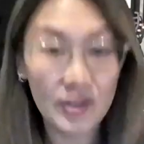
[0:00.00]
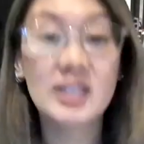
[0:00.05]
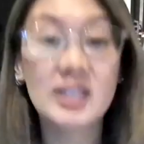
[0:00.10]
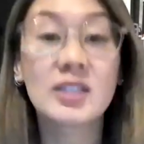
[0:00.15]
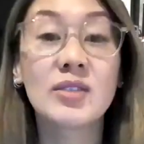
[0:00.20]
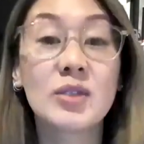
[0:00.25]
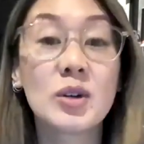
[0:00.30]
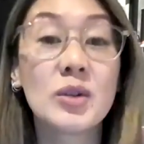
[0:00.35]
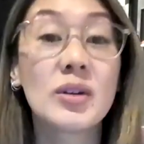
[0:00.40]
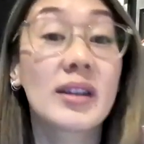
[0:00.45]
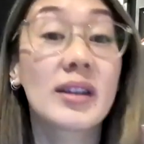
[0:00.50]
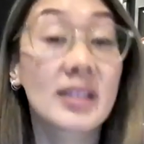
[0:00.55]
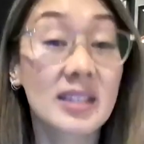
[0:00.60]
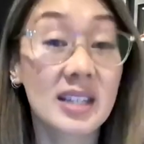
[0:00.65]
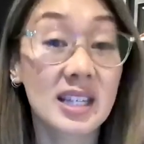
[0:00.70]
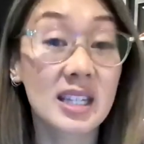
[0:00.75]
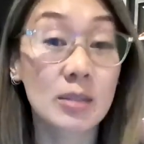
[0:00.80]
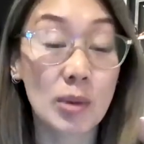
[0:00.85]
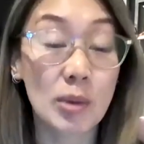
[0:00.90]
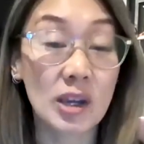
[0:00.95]
First of all,
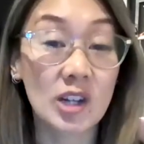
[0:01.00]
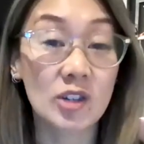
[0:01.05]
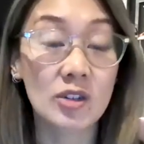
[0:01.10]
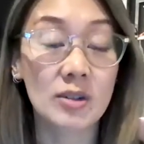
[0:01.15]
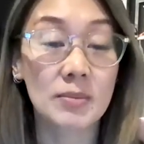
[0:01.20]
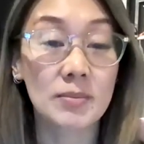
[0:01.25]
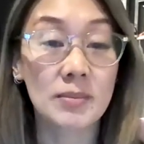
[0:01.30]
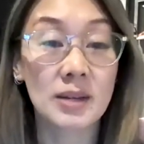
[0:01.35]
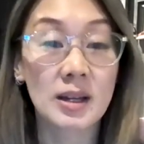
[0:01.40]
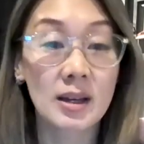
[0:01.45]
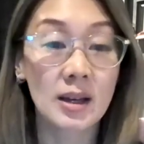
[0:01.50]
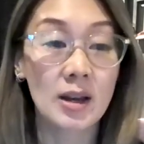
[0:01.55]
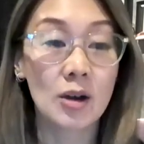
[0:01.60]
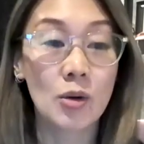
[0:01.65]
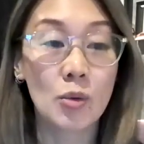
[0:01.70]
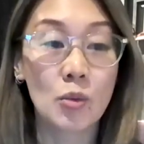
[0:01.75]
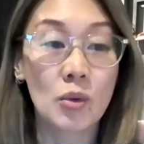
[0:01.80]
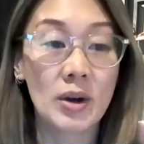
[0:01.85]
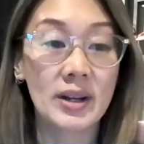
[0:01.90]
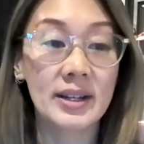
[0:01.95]
it's a spectrum.
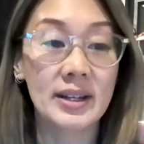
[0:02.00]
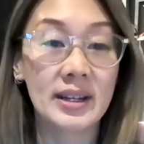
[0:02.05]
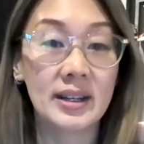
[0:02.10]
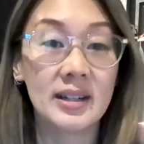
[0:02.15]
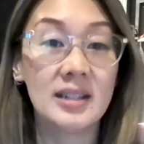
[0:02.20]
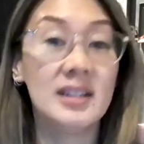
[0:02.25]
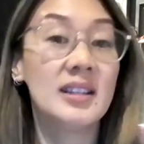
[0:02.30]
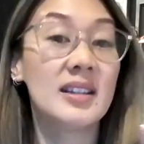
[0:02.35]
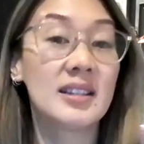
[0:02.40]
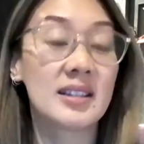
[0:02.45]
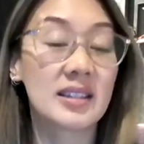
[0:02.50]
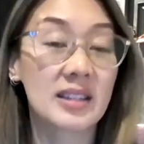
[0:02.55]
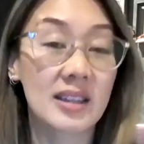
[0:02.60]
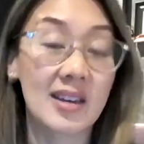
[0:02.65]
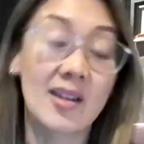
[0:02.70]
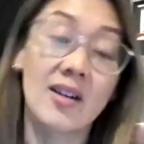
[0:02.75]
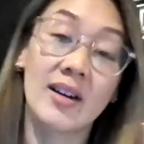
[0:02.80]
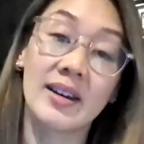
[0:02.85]
One end is the